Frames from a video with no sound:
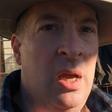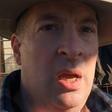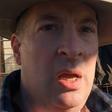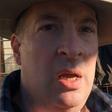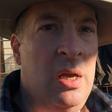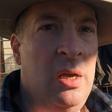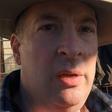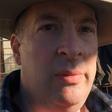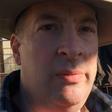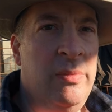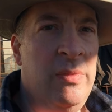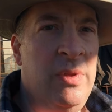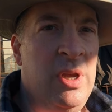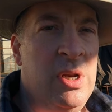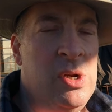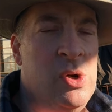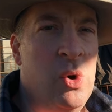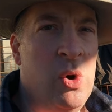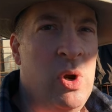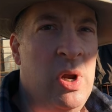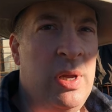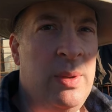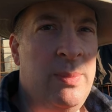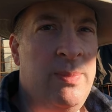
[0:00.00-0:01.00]
The
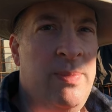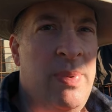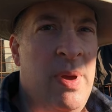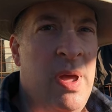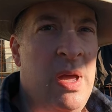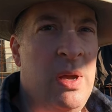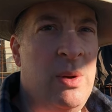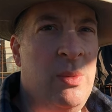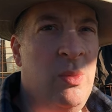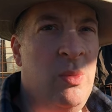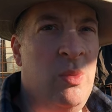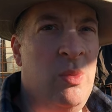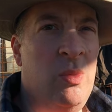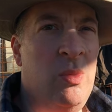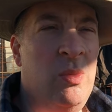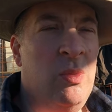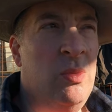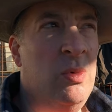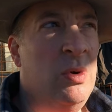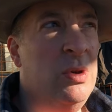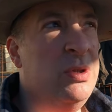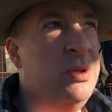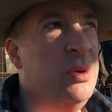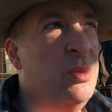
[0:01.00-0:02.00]
annoying bit
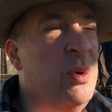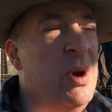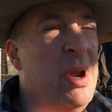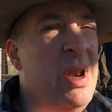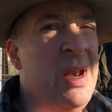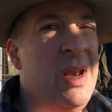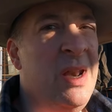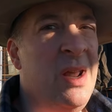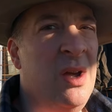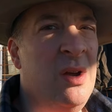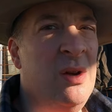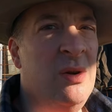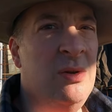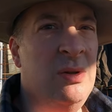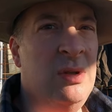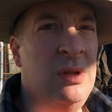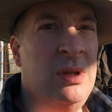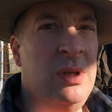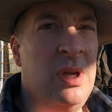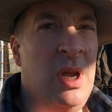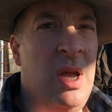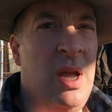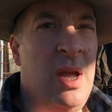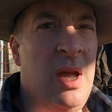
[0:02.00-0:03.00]
was the
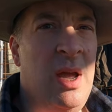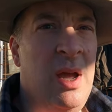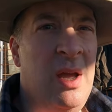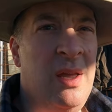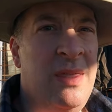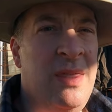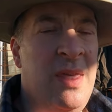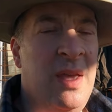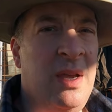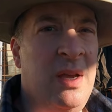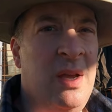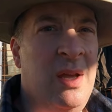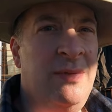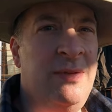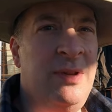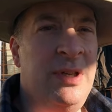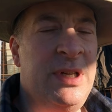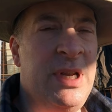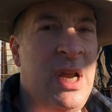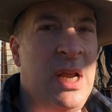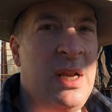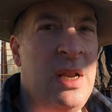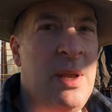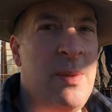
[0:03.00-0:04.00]
windows. I think I have
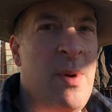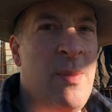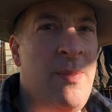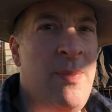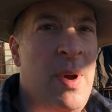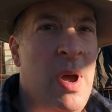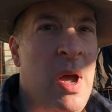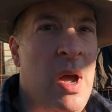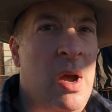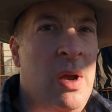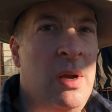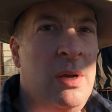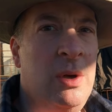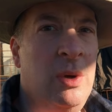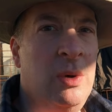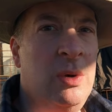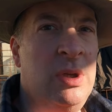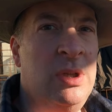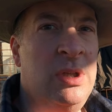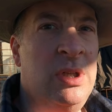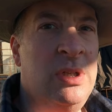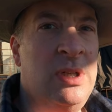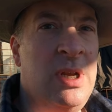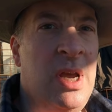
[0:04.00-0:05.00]
to take them apart in
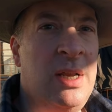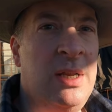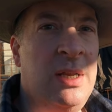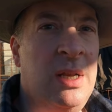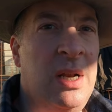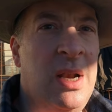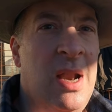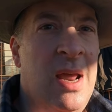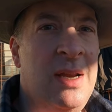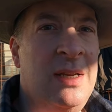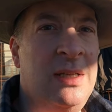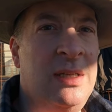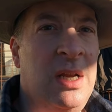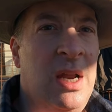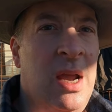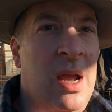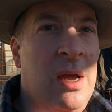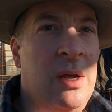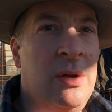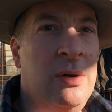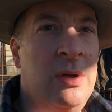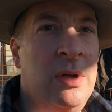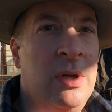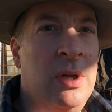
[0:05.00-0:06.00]
order to take the glazing
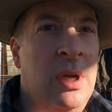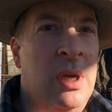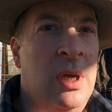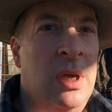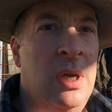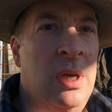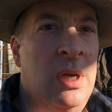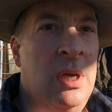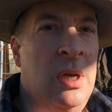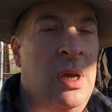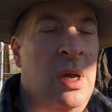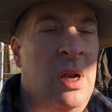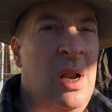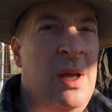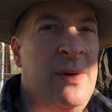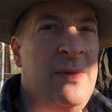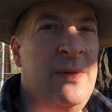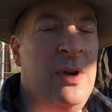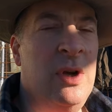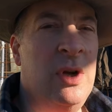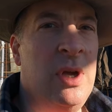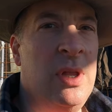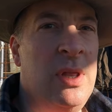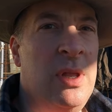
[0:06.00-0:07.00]
out. I'll
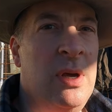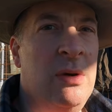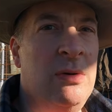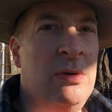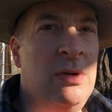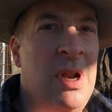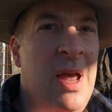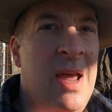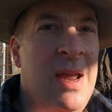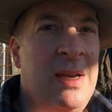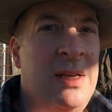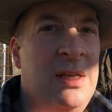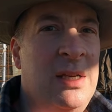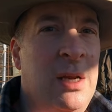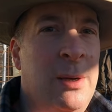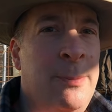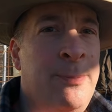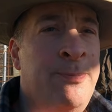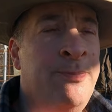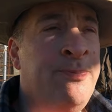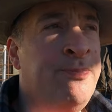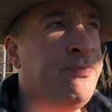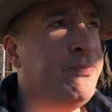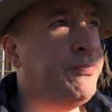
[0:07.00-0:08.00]
have a look at those
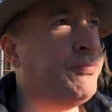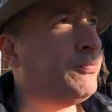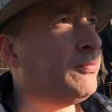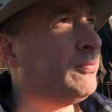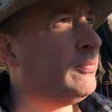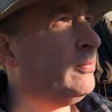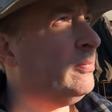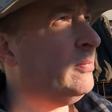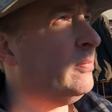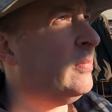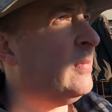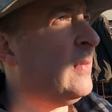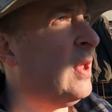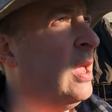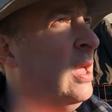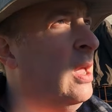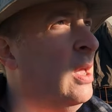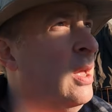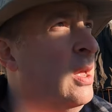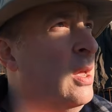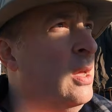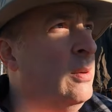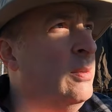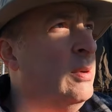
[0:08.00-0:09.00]
later.
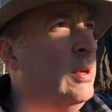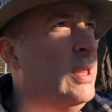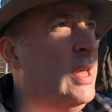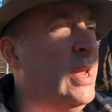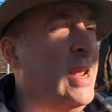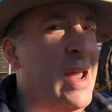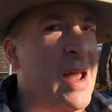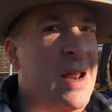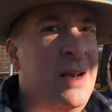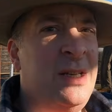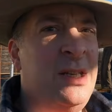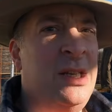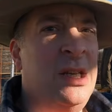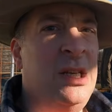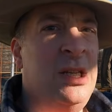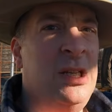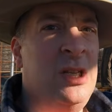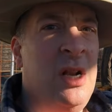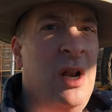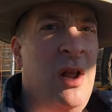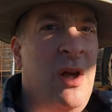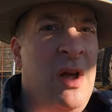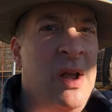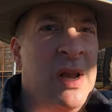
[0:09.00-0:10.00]
But they actually
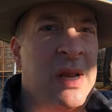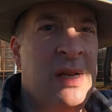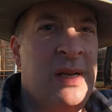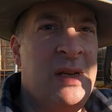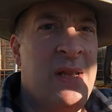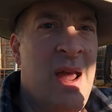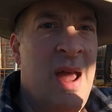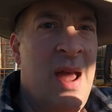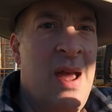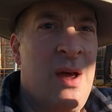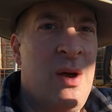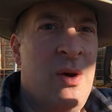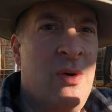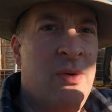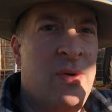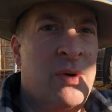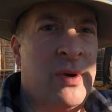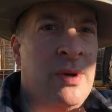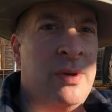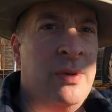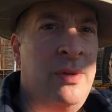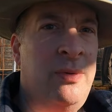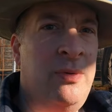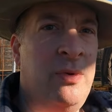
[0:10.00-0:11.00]
slide
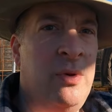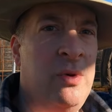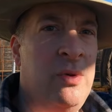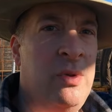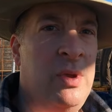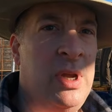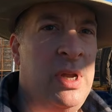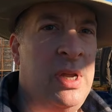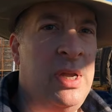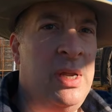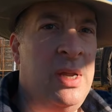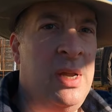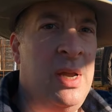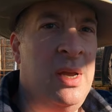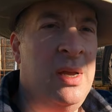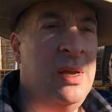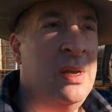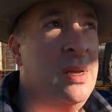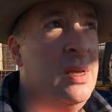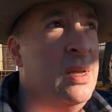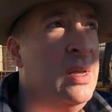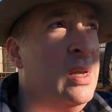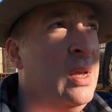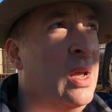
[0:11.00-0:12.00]
down through
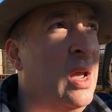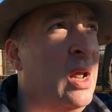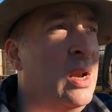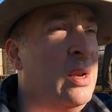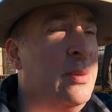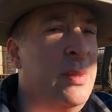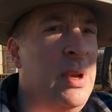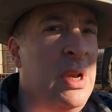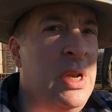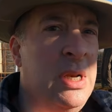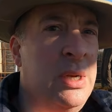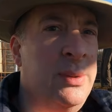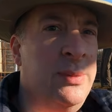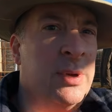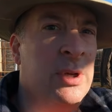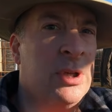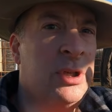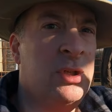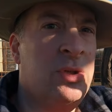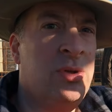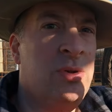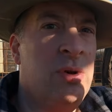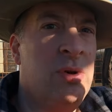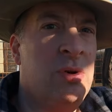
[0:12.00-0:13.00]
the aluminium
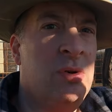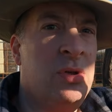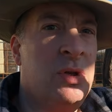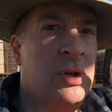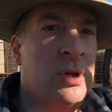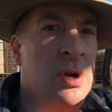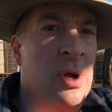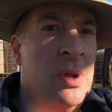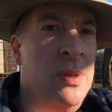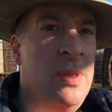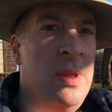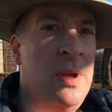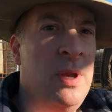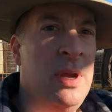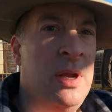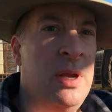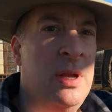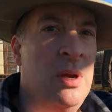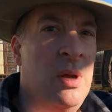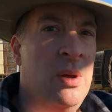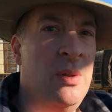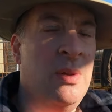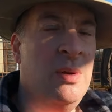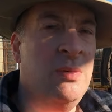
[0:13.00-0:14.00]
extrusion on
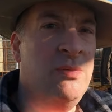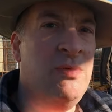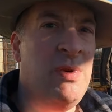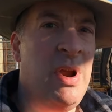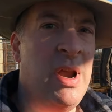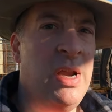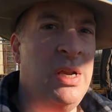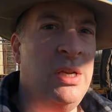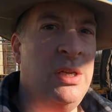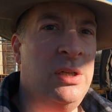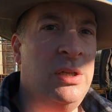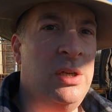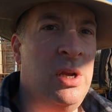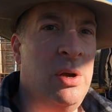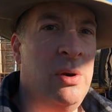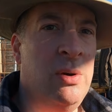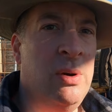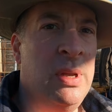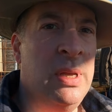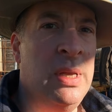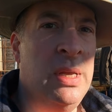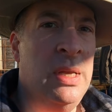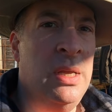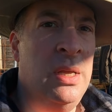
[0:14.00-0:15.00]
the ridge, so